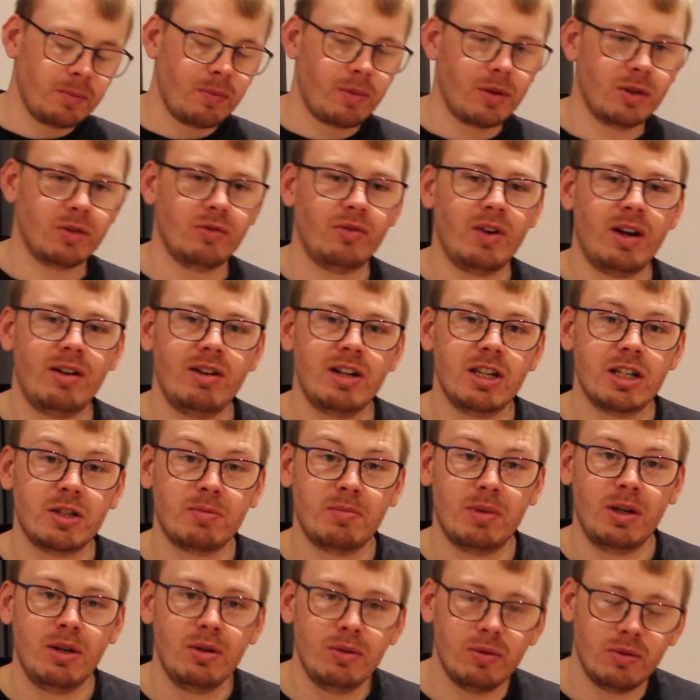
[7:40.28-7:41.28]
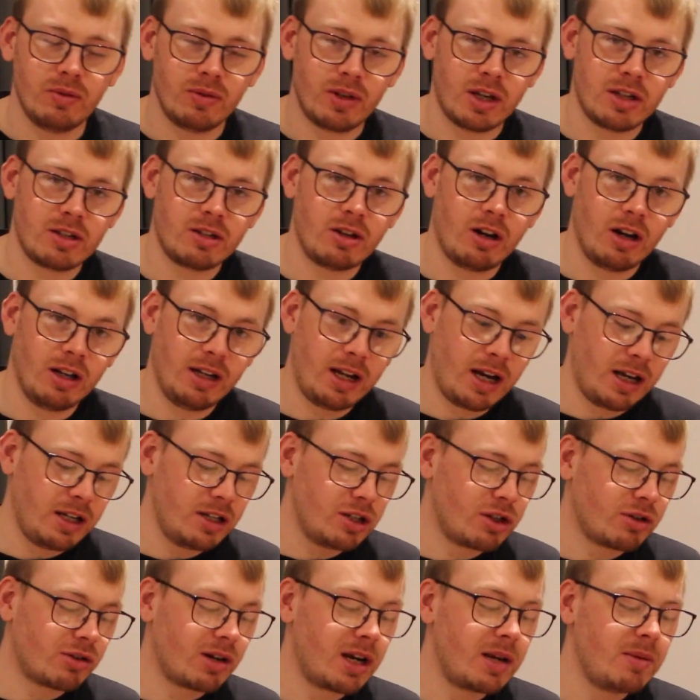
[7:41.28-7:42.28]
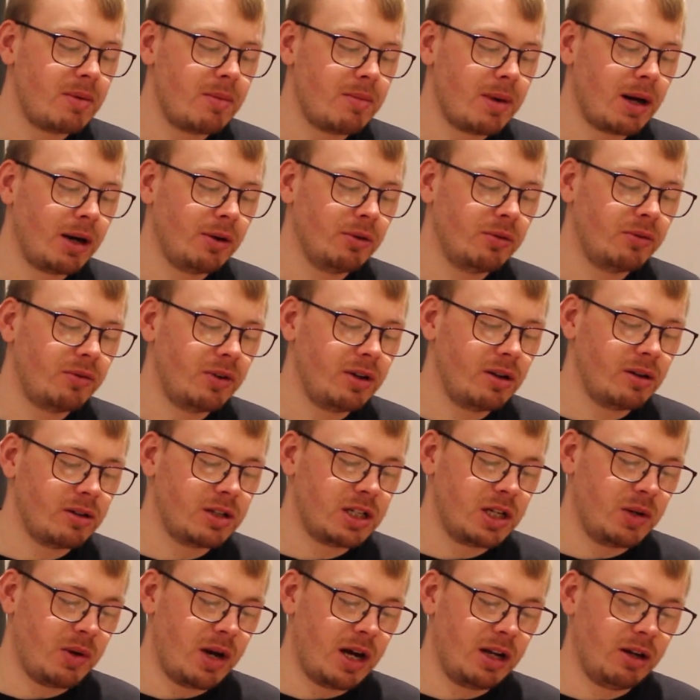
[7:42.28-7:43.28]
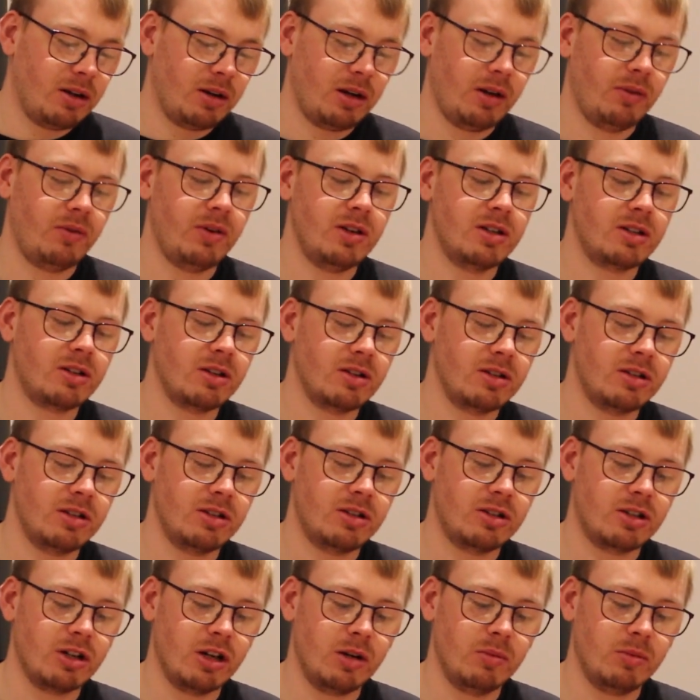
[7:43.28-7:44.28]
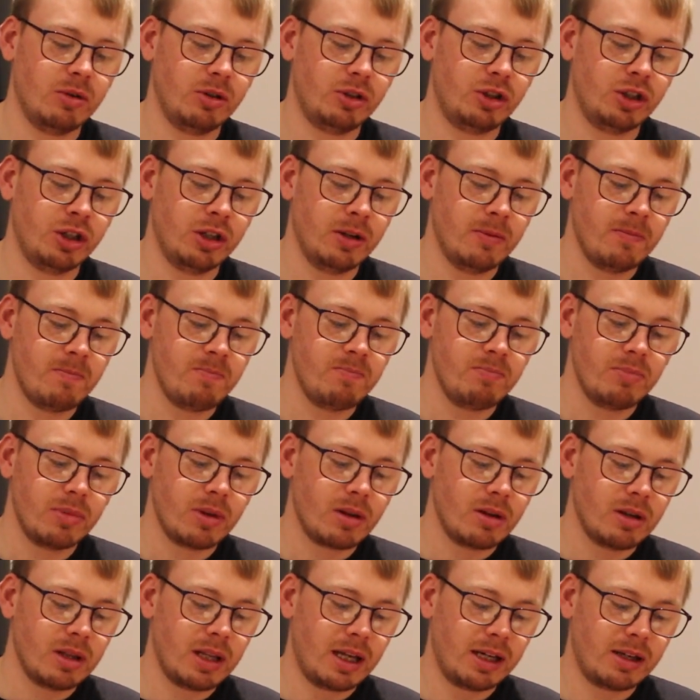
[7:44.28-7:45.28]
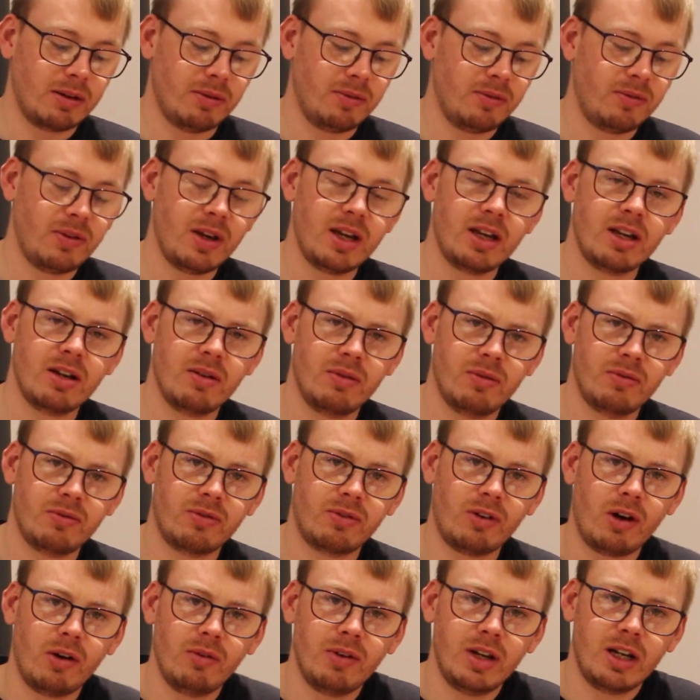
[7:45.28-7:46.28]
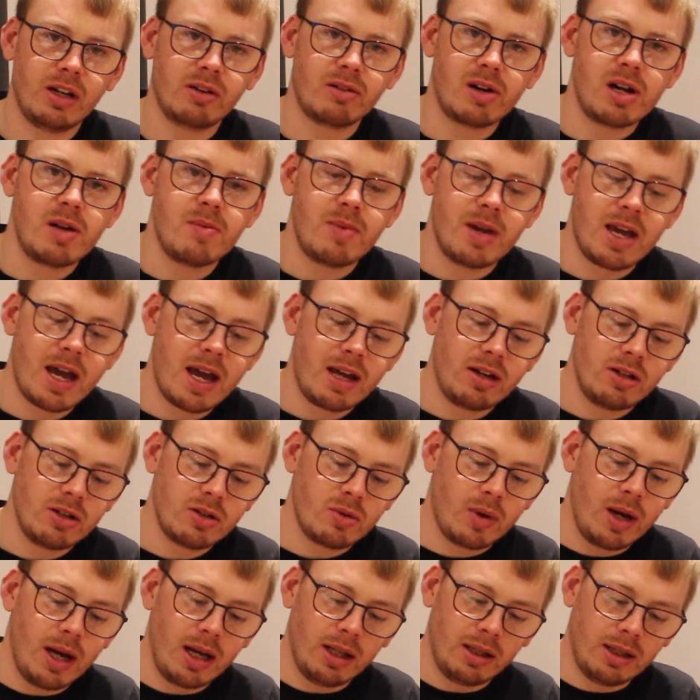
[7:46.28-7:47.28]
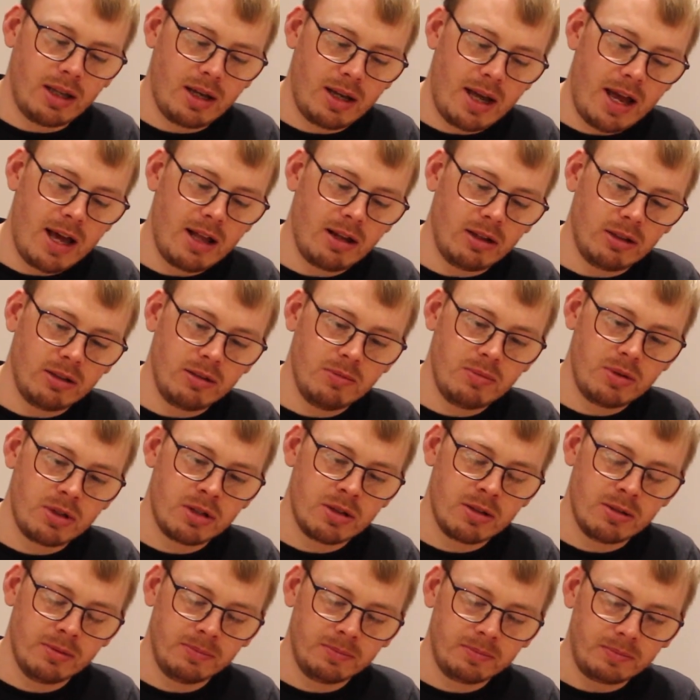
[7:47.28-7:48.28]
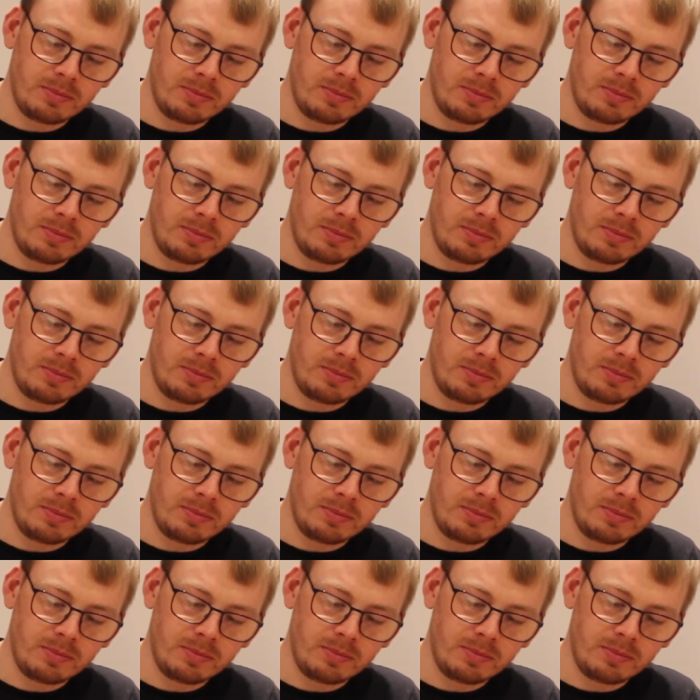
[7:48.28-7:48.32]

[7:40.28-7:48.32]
It's very smooth. That's got a nice creamy mouthfeel to it. I don't know if it's because it's so much like a thick, frothy, creamy head as well that helps.